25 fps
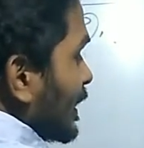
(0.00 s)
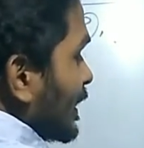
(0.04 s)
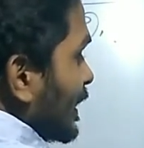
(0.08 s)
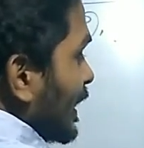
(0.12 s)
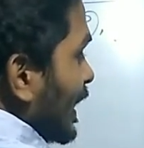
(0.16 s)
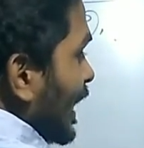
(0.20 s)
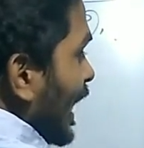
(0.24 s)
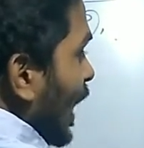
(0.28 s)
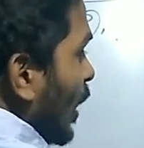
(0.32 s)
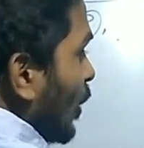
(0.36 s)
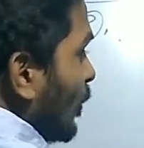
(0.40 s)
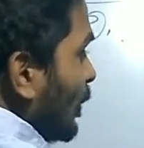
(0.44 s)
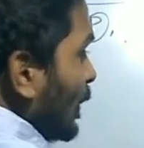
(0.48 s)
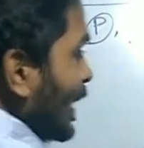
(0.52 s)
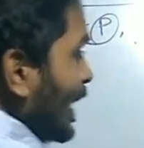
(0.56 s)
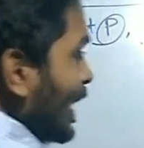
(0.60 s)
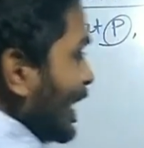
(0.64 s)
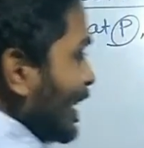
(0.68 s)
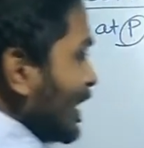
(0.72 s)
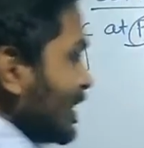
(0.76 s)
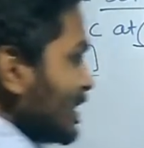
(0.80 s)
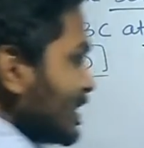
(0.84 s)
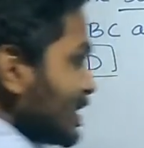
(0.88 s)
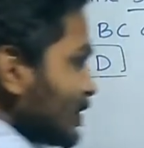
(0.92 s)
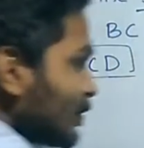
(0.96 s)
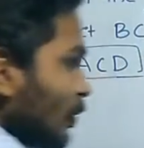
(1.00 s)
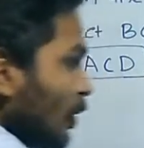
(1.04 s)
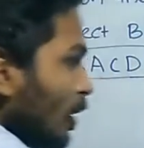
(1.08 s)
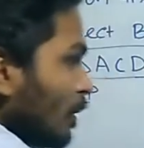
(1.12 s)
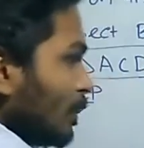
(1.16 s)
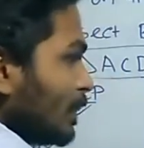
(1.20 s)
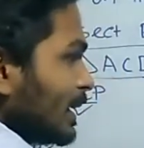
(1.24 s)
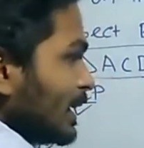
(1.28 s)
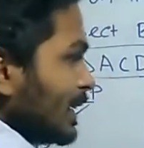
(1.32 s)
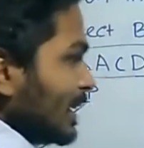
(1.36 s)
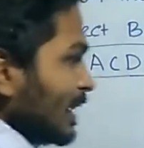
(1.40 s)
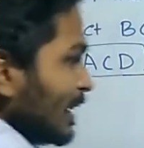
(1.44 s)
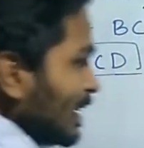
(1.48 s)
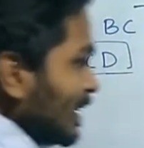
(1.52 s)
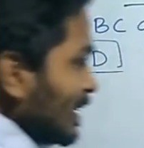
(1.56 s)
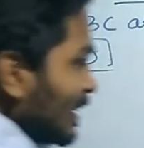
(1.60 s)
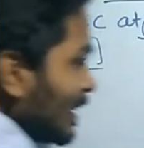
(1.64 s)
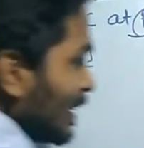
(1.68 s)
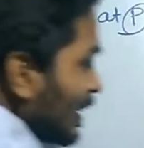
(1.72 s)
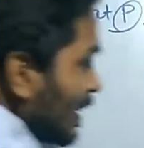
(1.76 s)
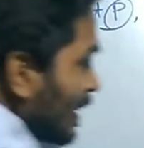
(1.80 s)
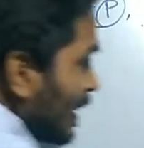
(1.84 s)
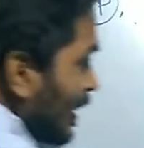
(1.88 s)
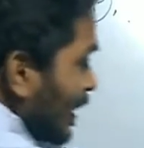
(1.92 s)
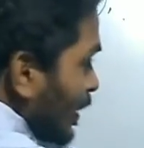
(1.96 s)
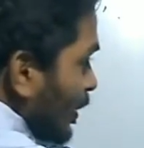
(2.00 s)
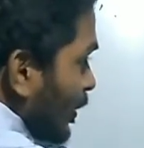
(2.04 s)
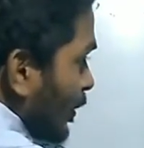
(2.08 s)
Then how many angles formed here?